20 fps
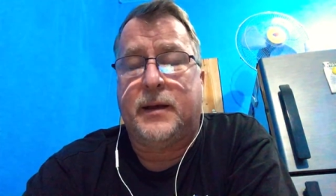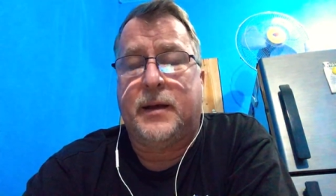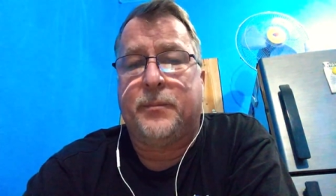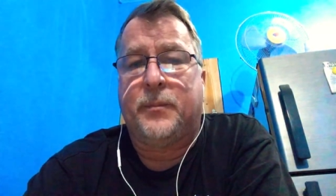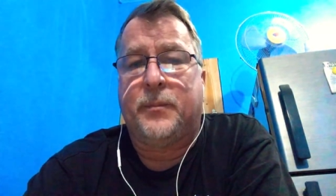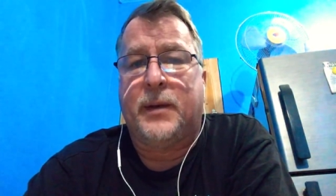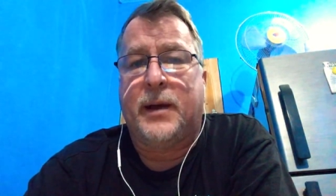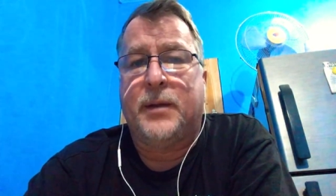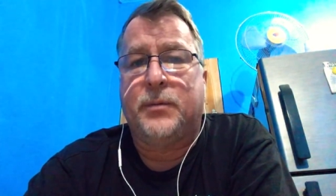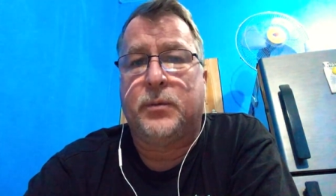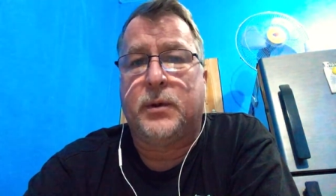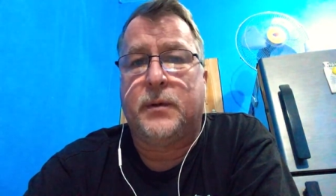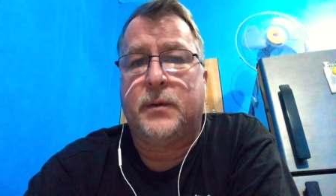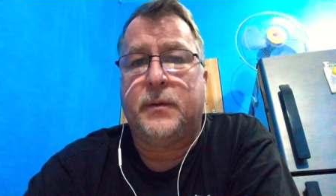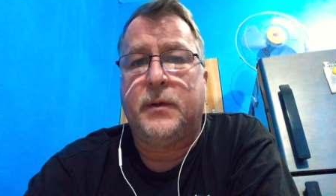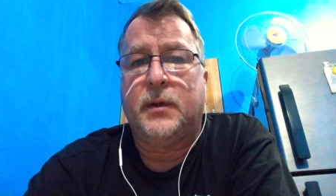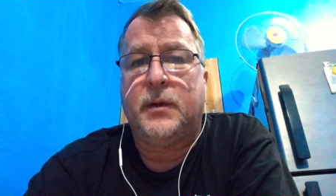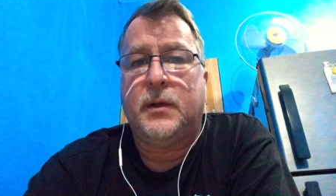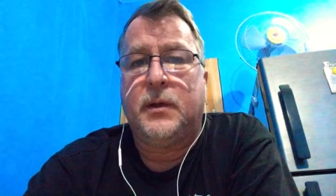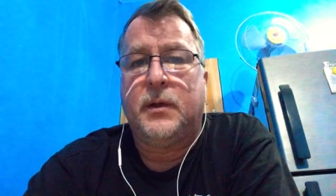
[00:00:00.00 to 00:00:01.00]
Mine were
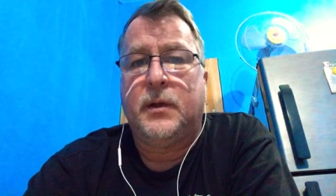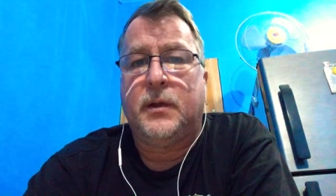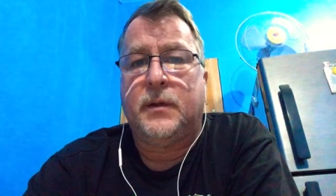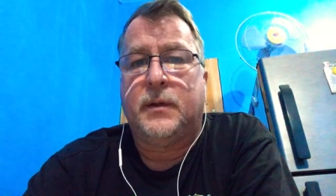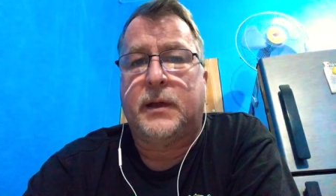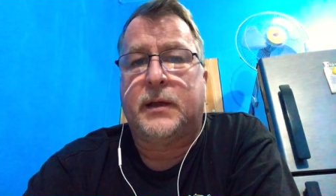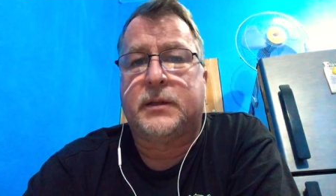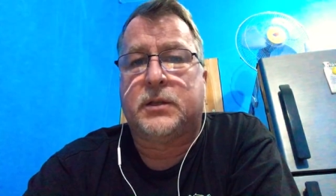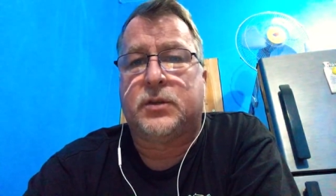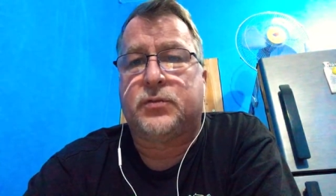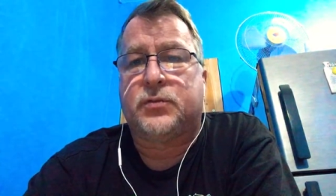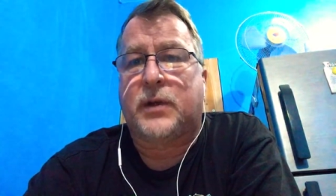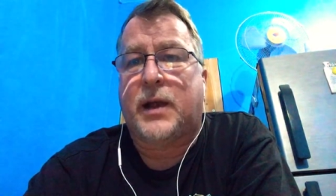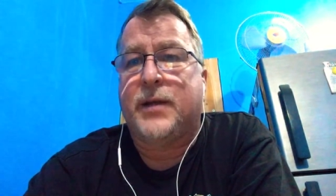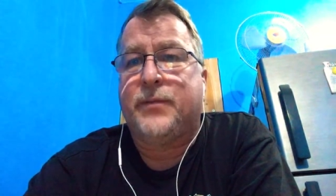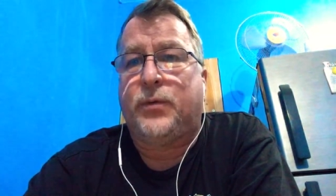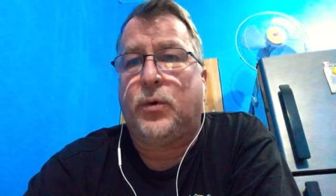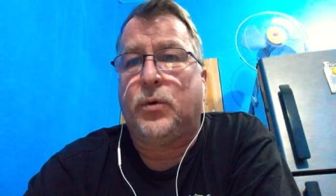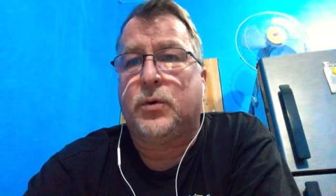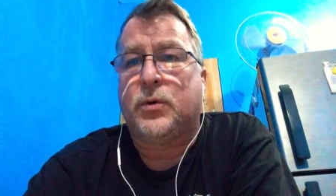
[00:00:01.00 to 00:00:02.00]
like the
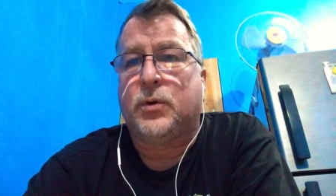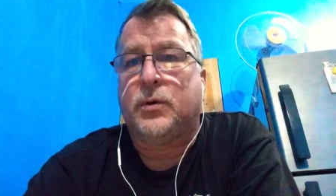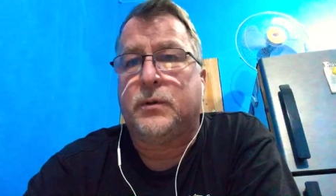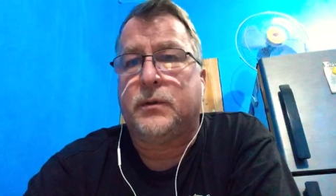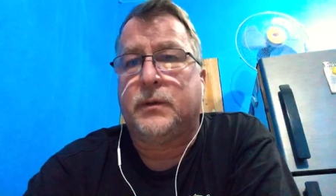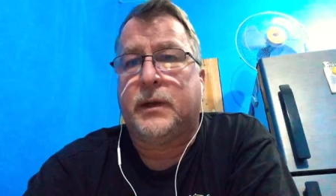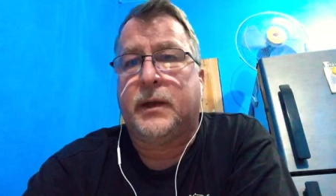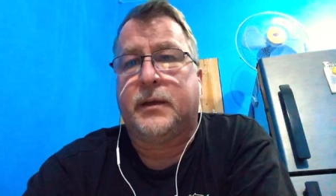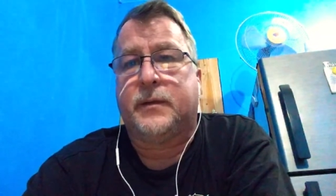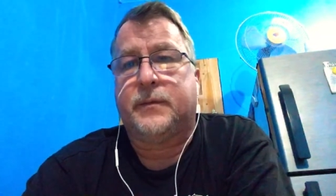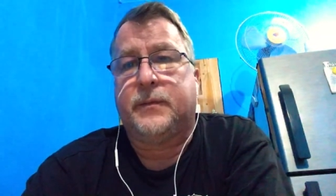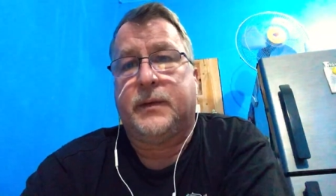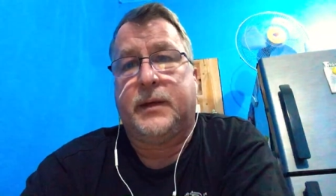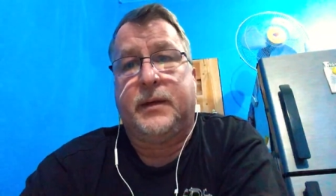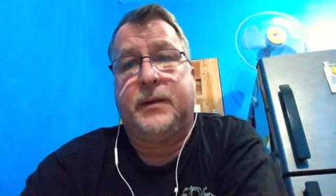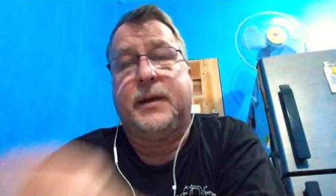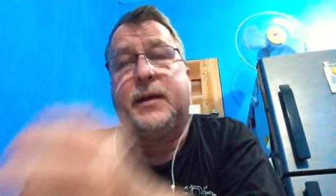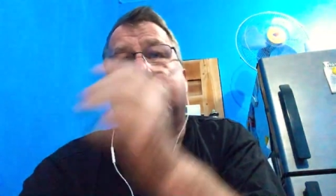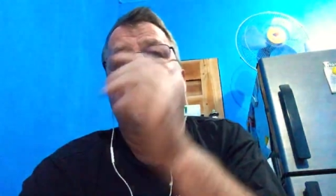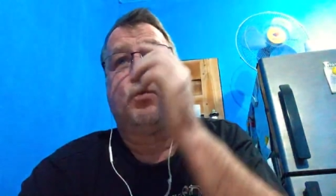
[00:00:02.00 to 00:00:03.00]
trifocal. Like it
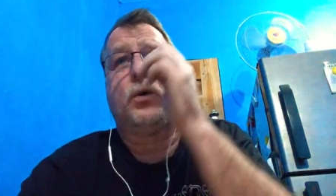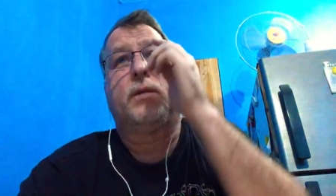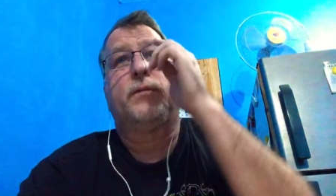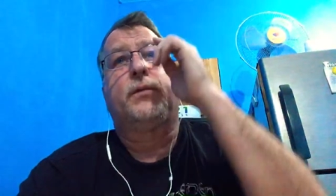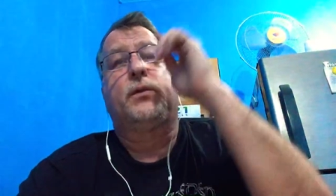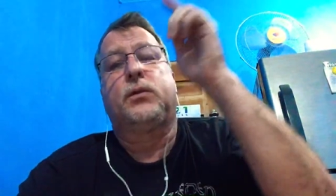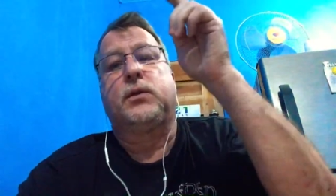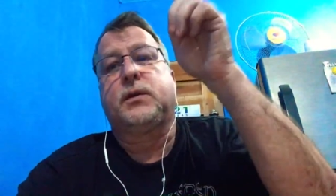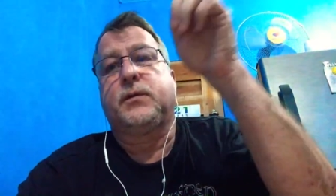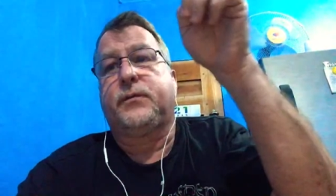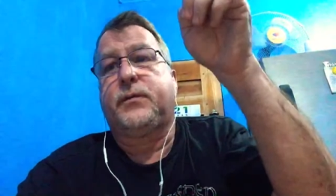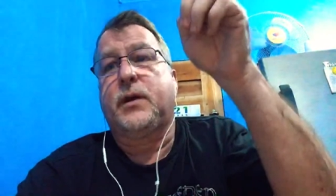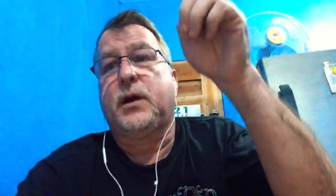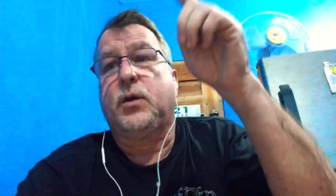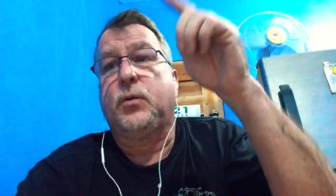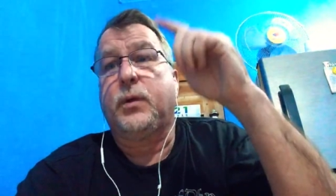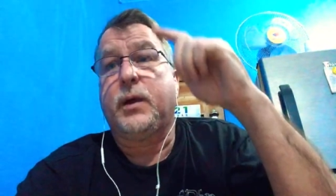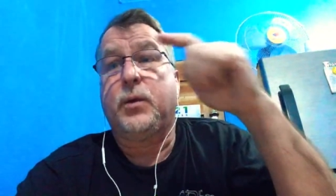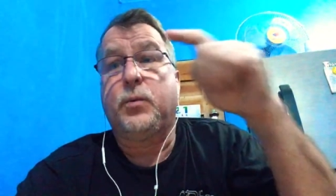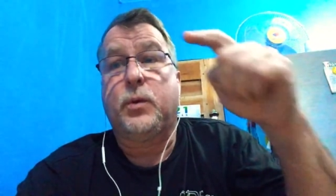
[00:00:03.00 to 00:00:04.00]
had one for looking far
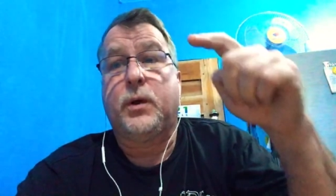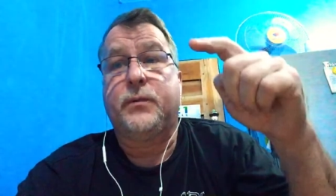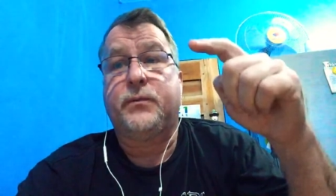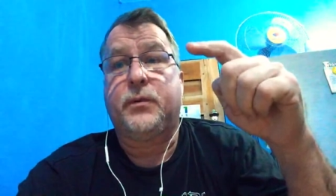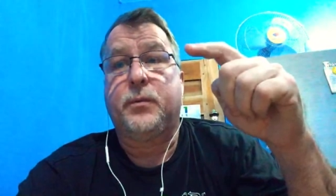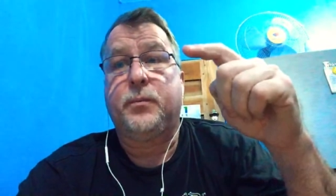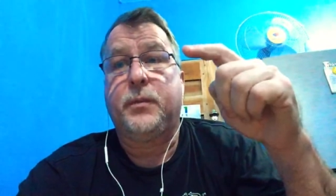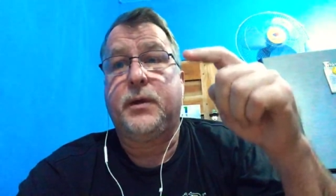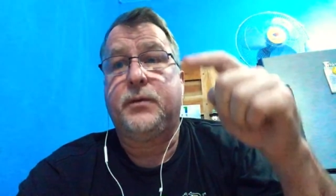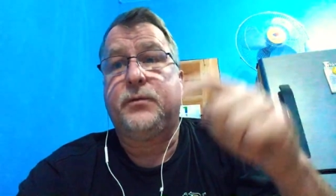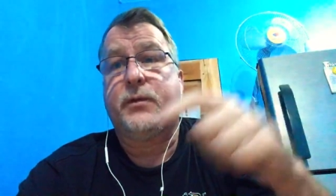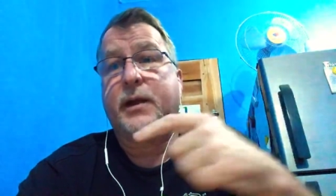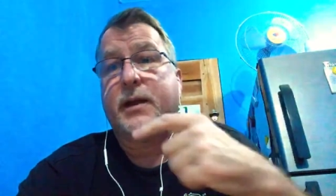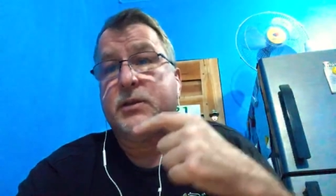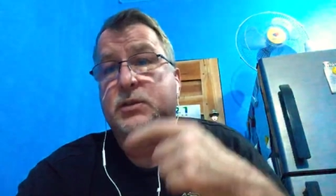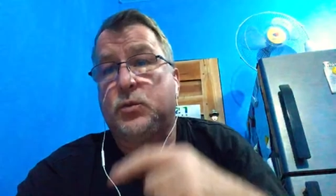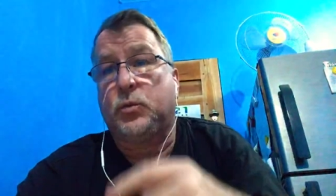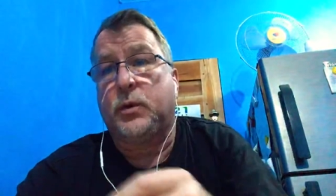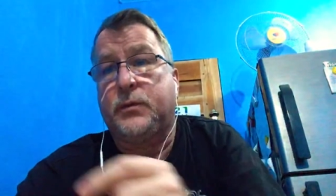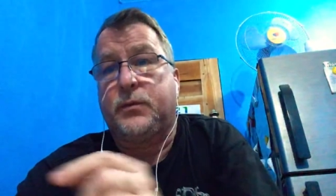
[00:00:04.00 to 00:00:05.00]
away, one for mid-range,
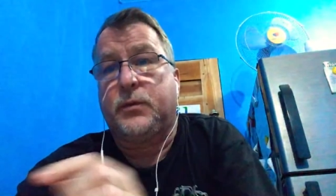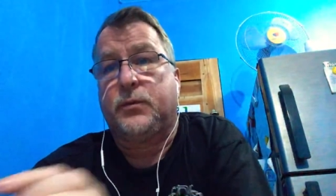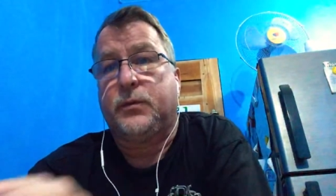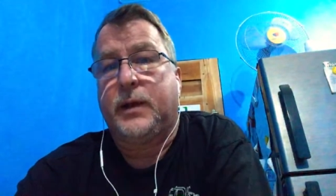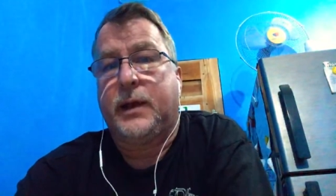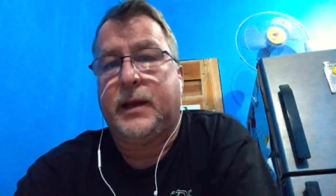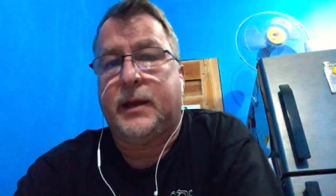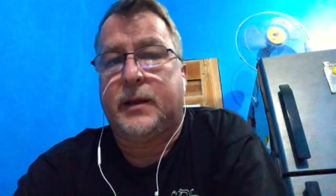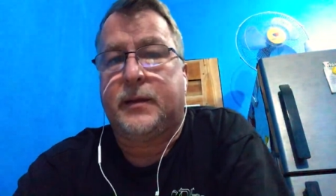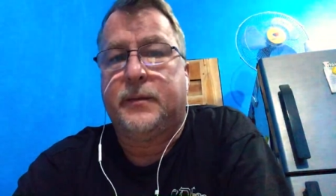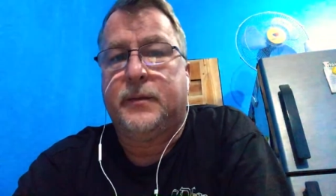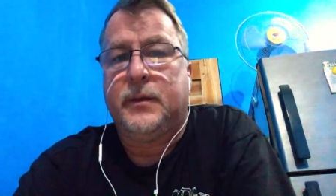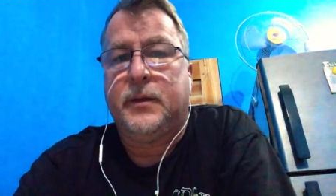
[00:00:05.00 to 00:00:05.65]
and one for reading.